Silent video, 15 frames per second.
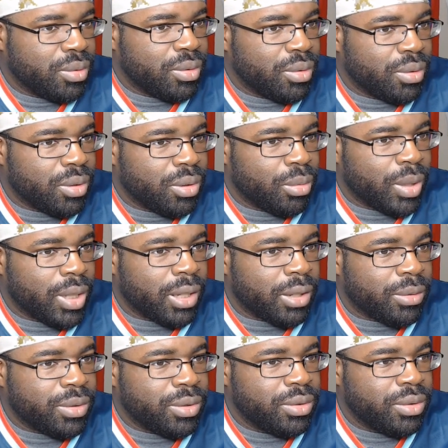Oh
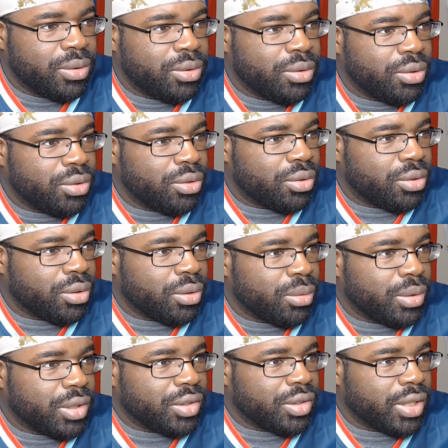wow! So it
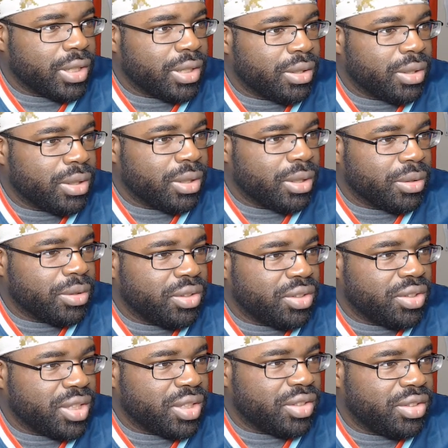looks like
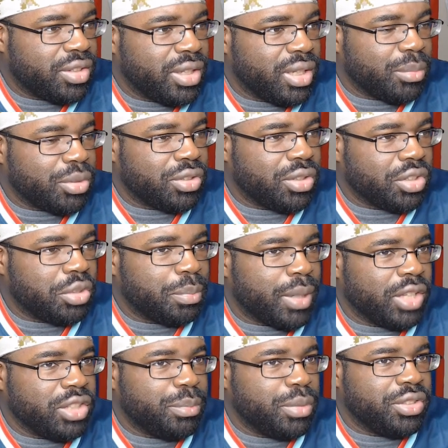6
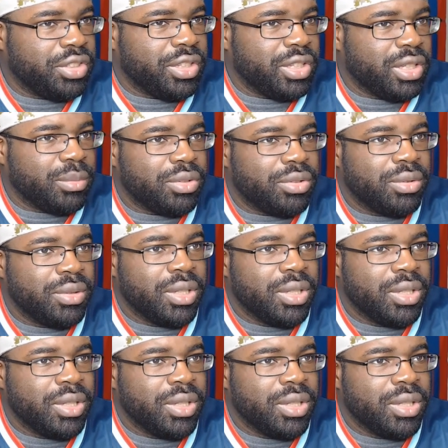possible teams.